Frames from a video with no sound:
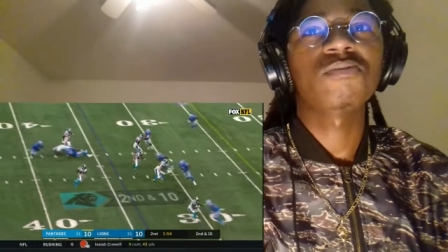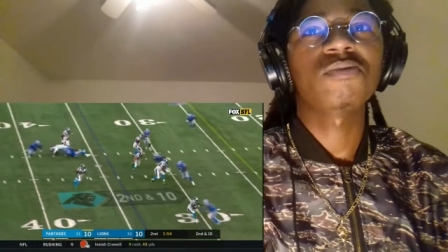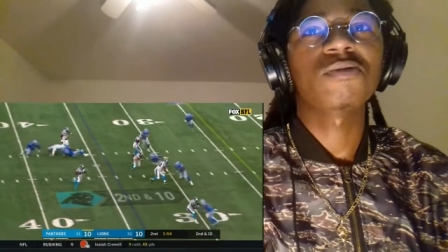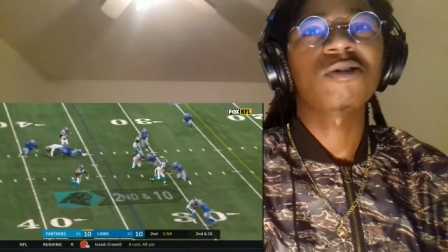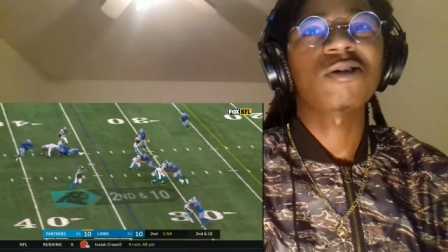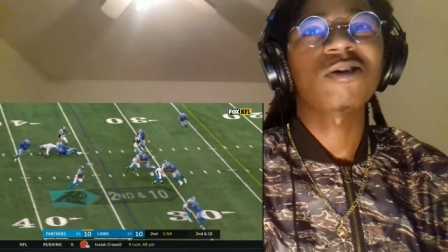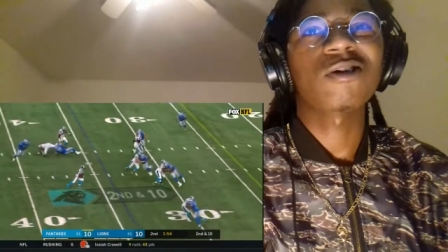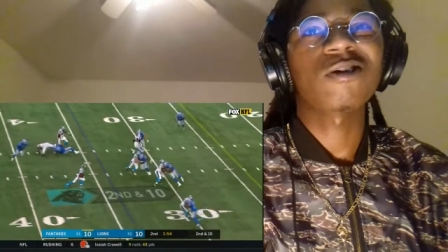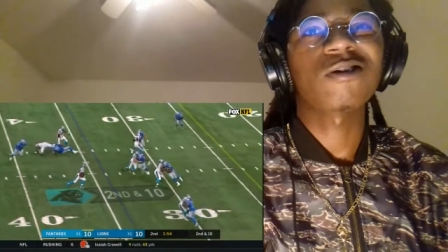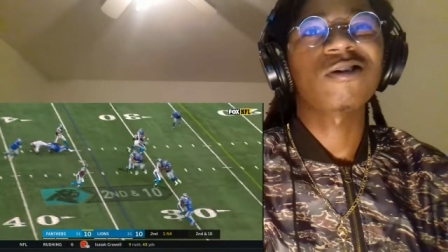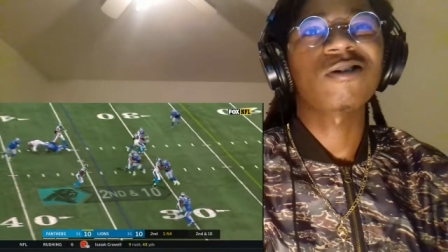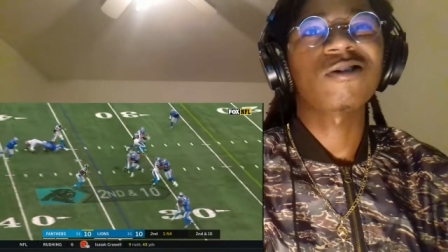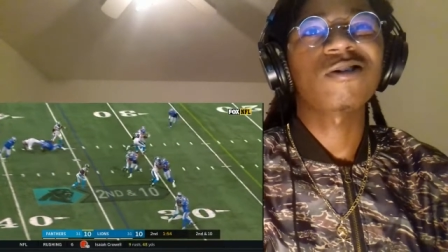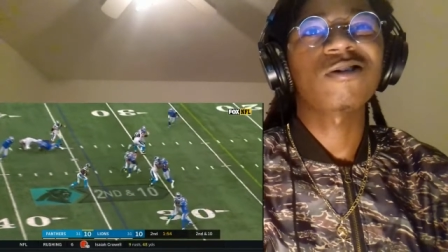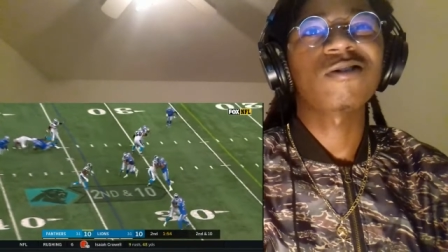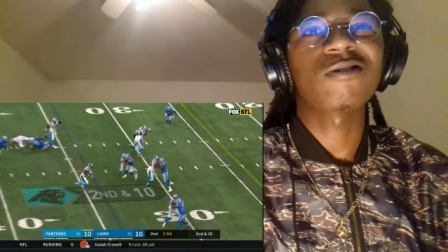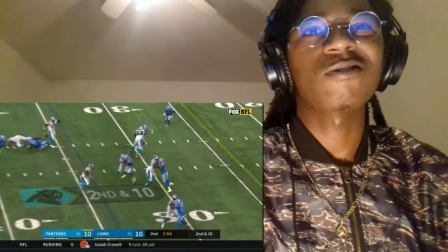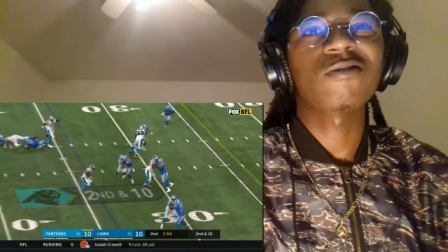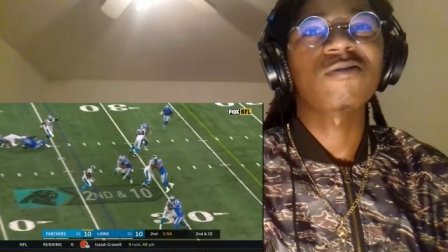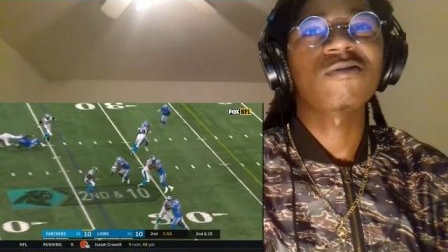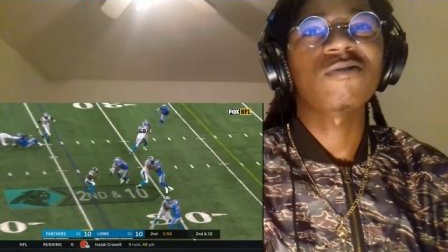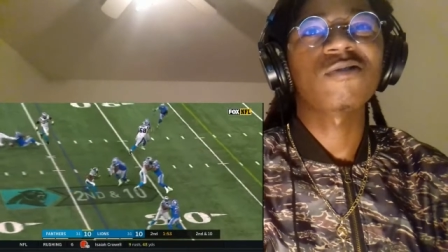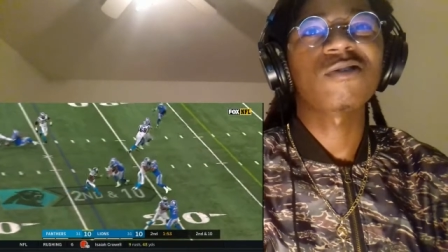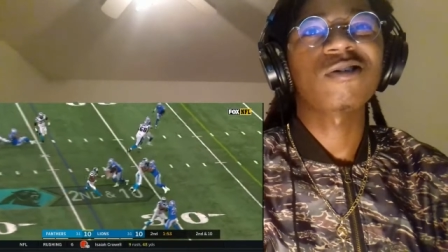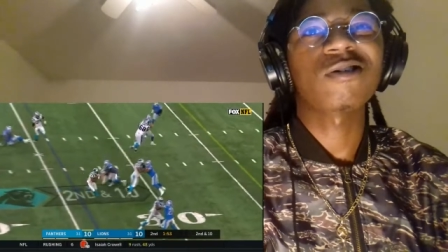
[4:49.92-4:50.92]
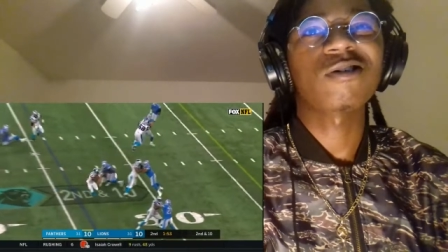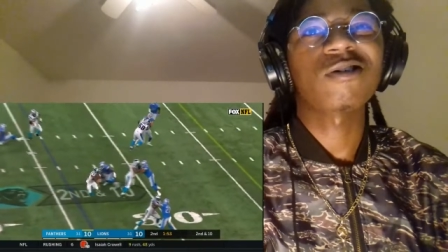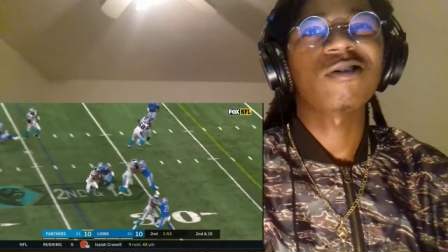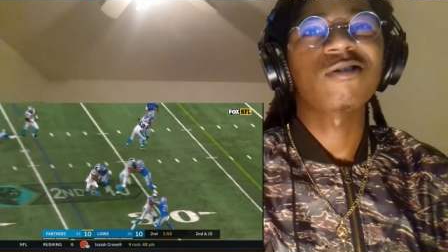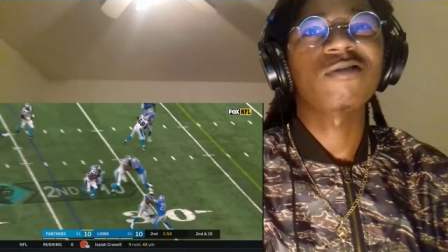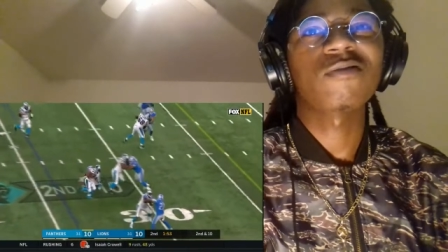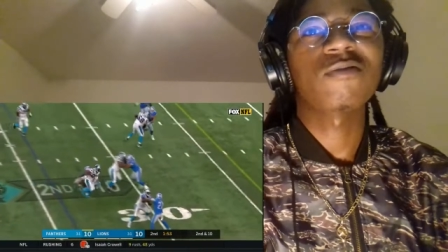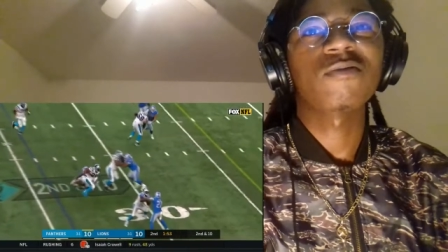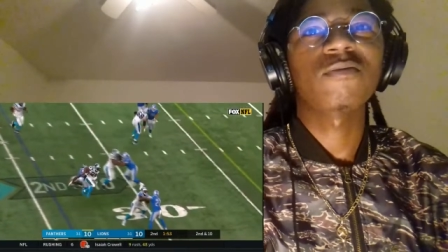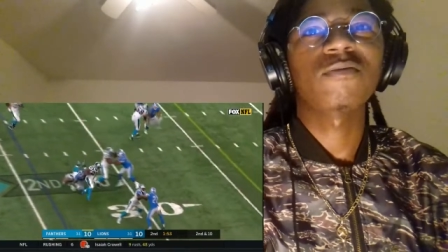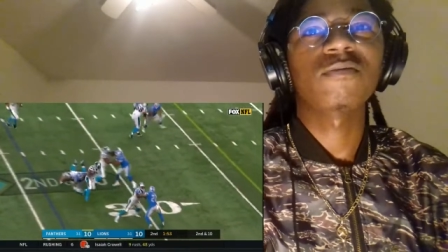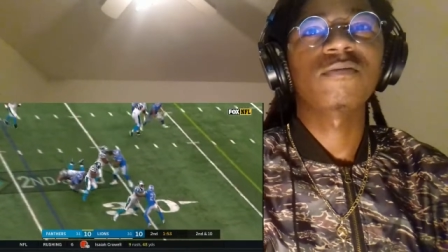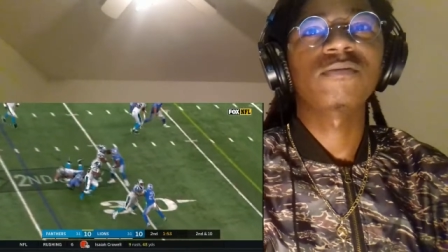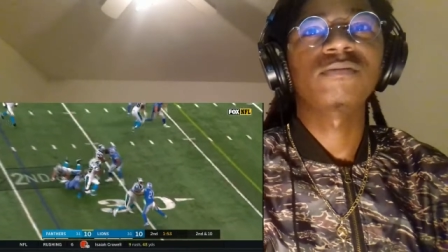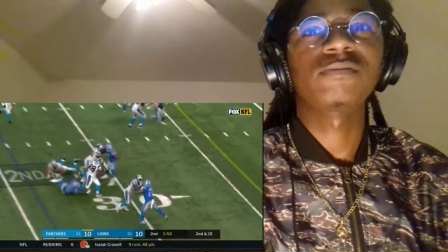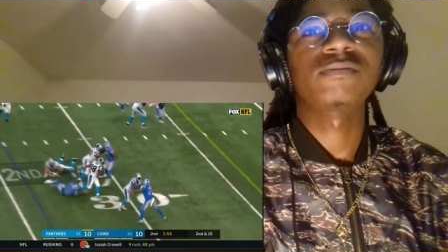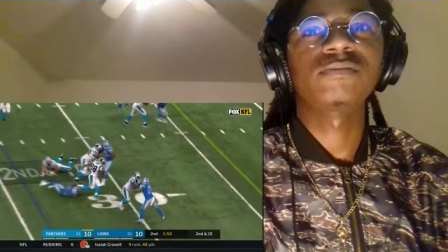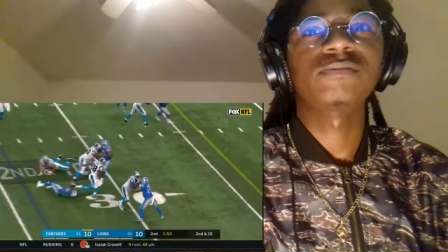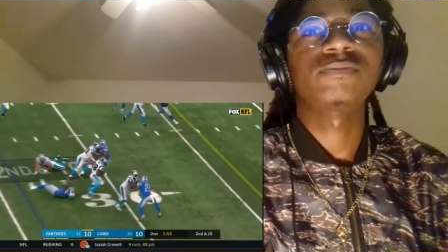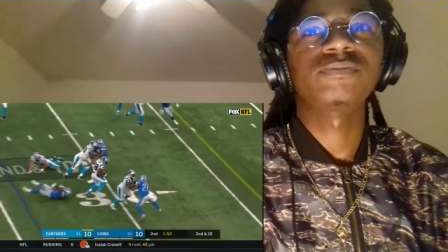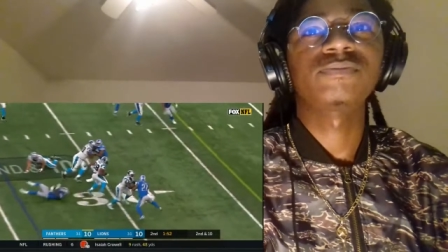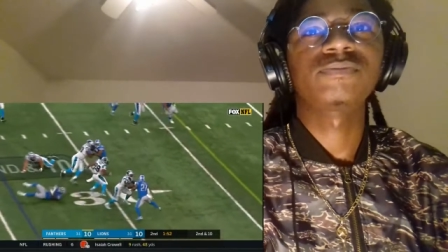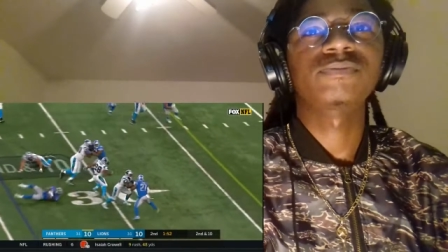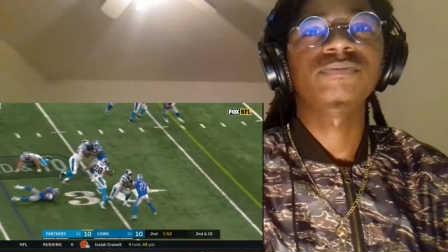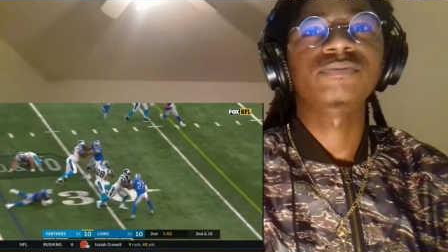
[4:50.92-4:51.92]
Newton underneath to Stewart.
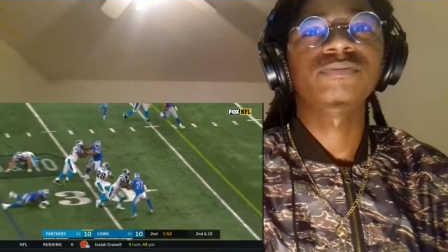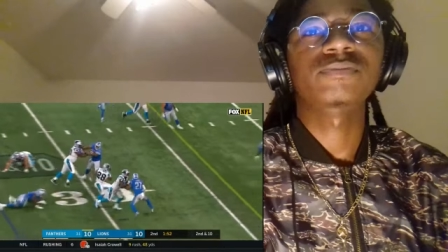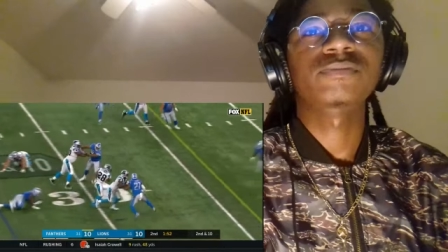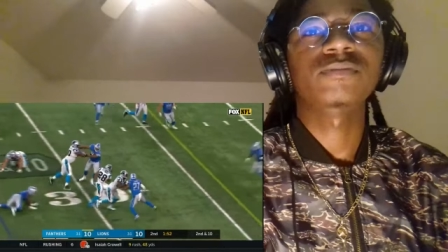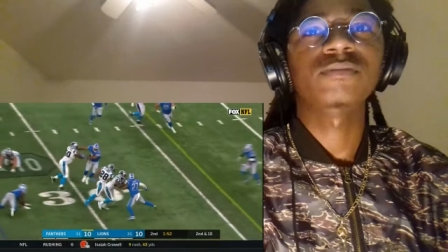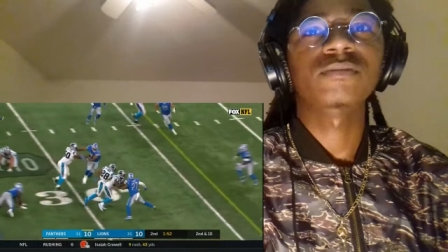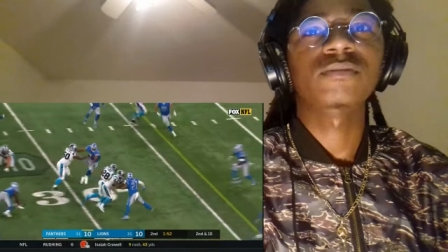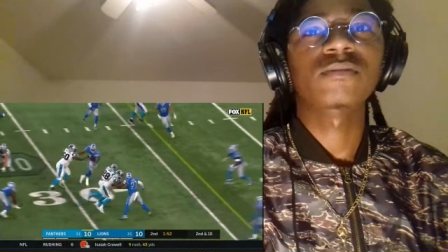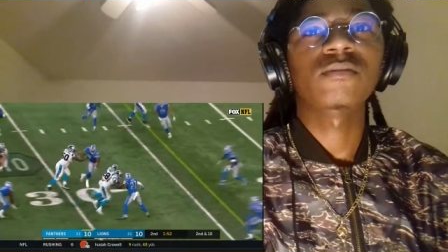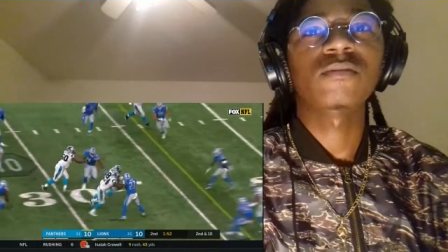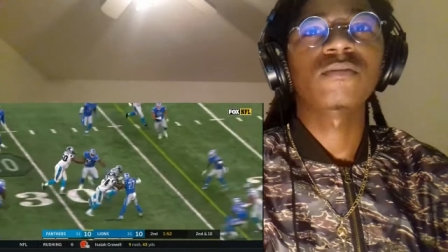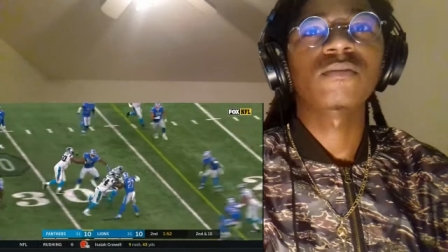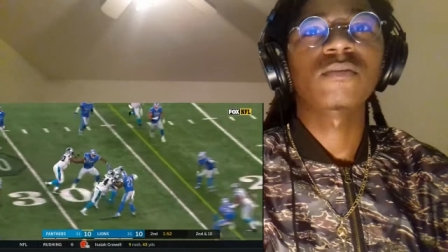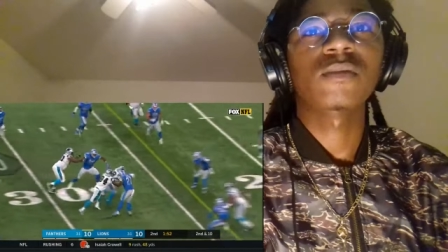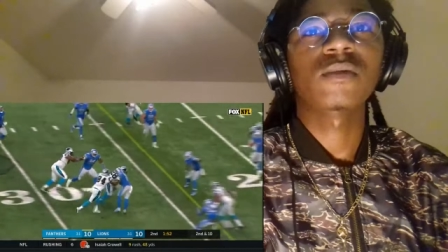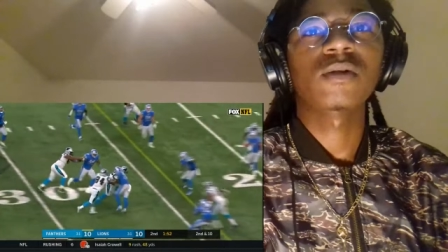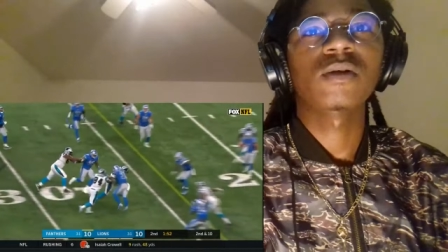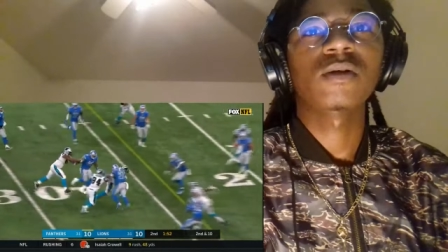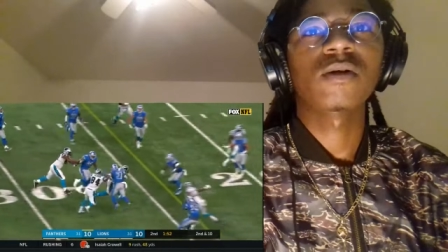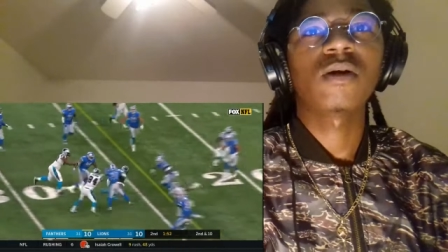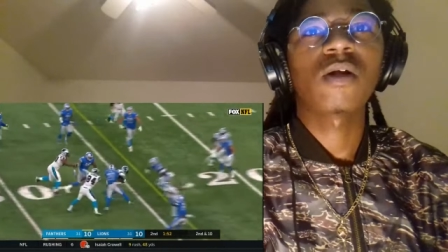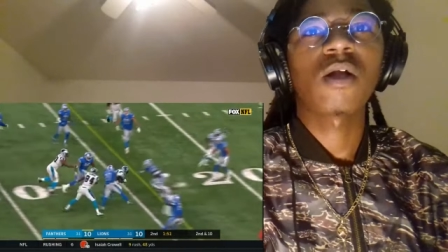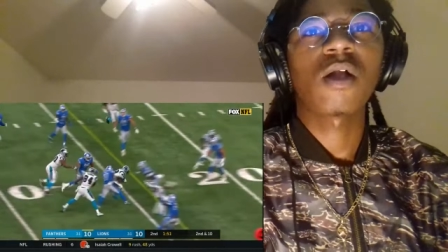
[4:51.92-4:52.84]
And